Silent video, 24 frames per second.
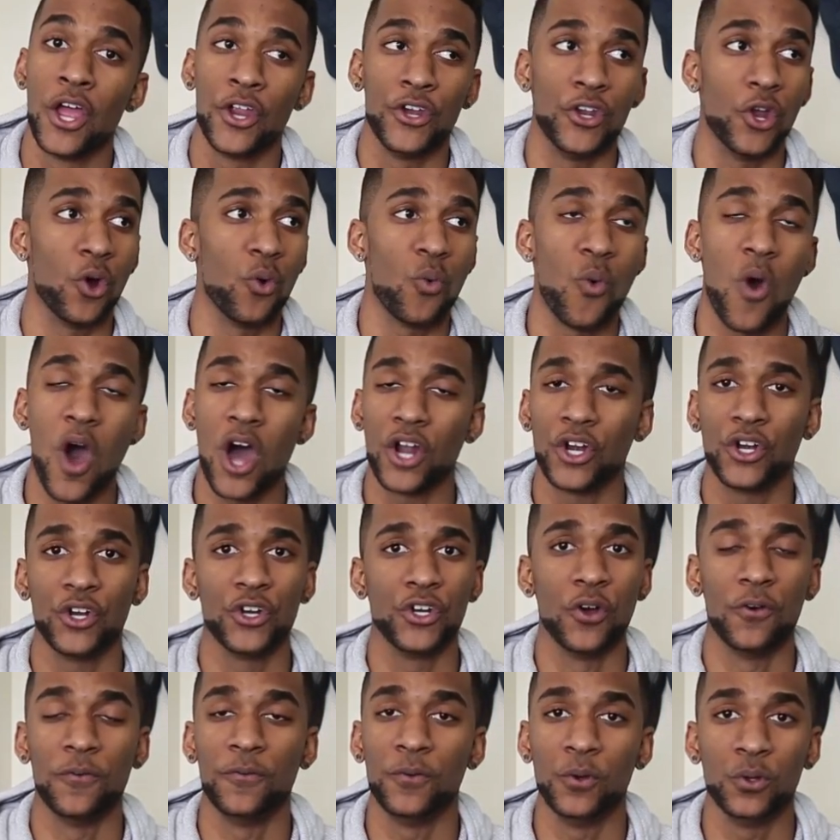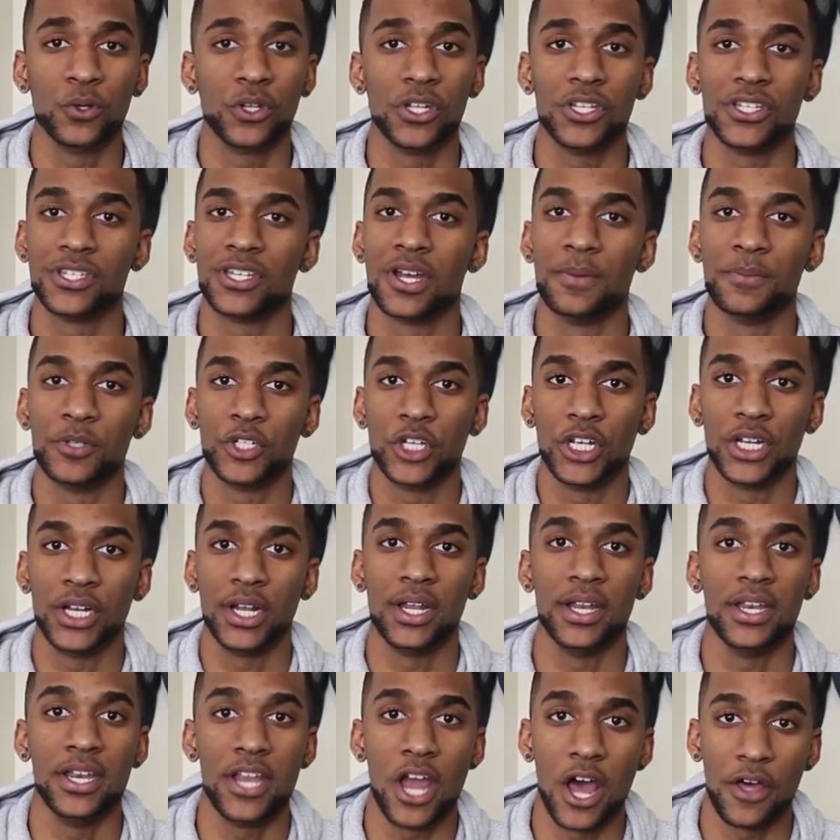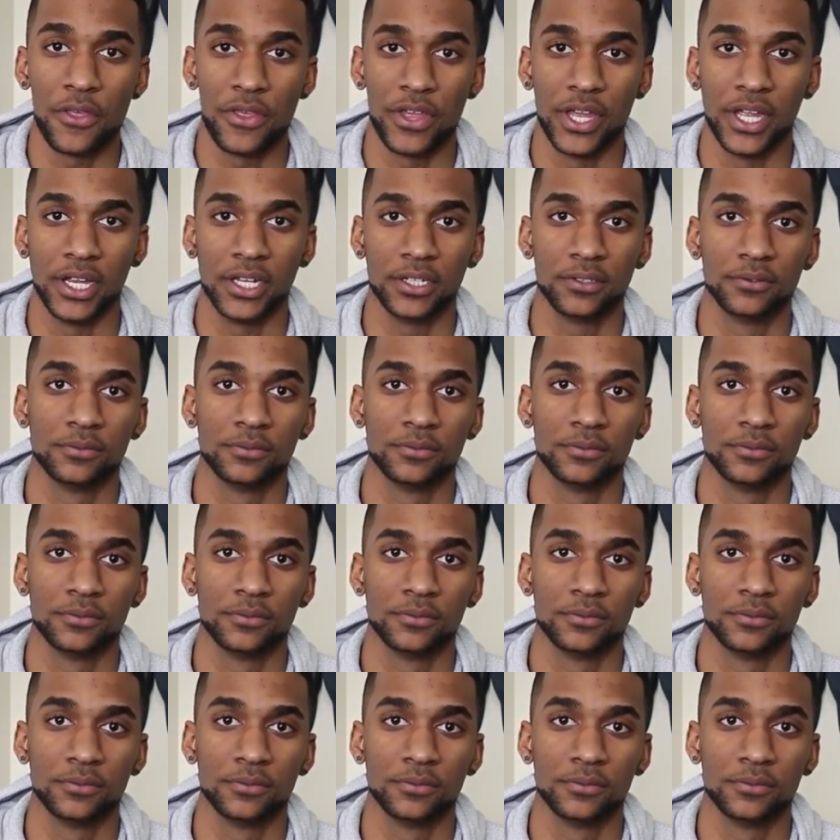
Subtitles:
No water, no food consumption, nothing.